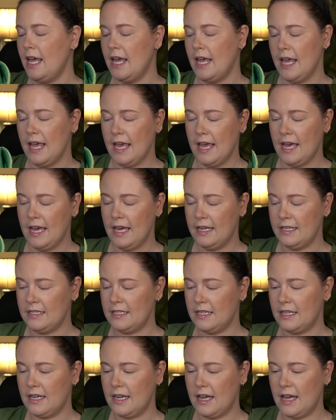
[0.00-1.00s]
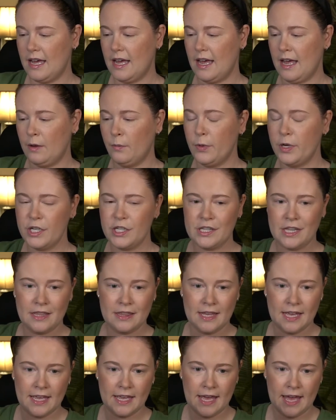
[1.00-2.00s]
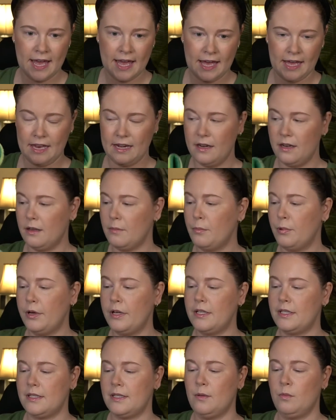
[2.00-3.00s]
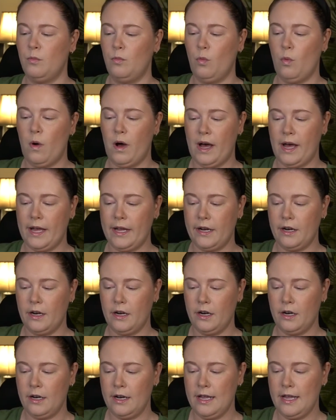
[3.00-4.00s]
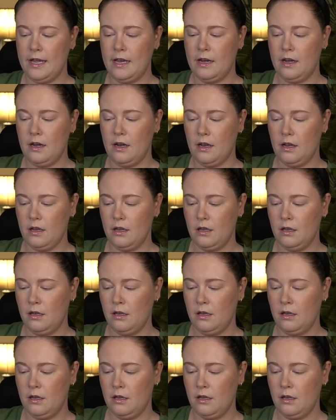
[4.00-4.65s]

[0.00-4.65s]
And I wish that they had put some wire in